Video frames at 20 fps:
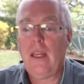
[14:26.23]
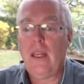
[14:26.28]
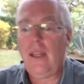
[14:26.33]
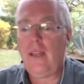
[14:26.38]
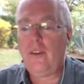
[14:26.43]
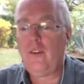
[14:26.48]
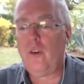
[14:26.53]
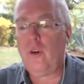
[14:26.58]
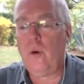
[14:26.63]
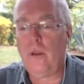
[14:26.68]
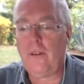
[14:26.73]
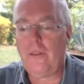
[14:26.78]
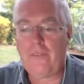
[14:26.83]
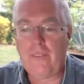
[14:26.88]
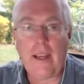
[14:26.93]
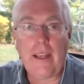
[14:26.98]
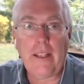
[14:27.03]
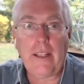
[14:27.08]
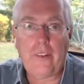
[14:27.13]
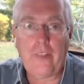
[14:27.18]
Right. So it
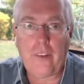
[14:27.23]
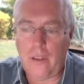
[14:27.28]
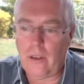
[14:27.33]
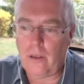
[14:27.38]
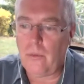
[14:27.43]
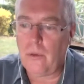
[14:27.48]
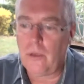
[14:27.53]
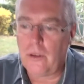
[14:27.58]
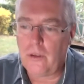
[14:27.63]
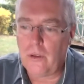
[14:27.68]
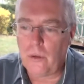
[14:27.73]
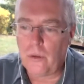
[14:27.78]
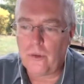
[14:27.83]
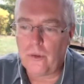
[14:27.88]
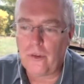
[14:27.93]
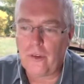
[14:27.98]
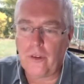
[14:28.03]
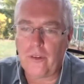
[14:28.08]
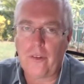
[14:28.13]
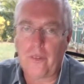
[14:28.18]
fights and it
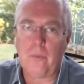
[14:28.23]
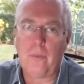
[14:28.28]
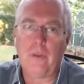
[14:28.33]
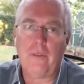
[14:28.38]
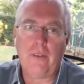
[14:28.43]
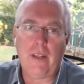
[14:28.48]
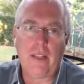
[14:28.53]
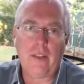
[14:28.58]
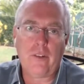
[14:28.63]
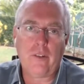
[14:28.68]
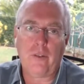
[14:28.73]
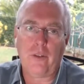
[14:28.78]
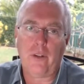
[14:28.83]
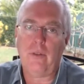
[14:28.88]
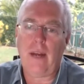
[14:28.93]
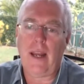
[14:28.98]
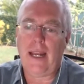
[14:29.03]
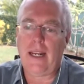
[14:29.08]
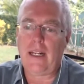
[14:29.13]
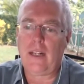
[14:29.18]
reduces and prevents free
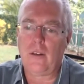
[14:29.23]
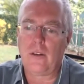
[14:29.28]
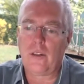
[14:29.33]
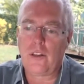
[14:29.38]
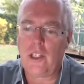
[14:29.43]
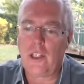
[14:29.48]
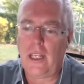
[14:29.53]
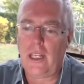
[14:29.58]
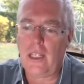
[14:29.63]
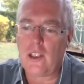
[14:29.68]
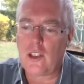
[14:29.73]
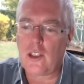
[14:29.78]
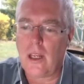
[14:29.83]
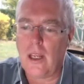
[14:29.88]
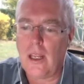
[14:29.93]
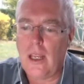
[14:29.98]
radical change.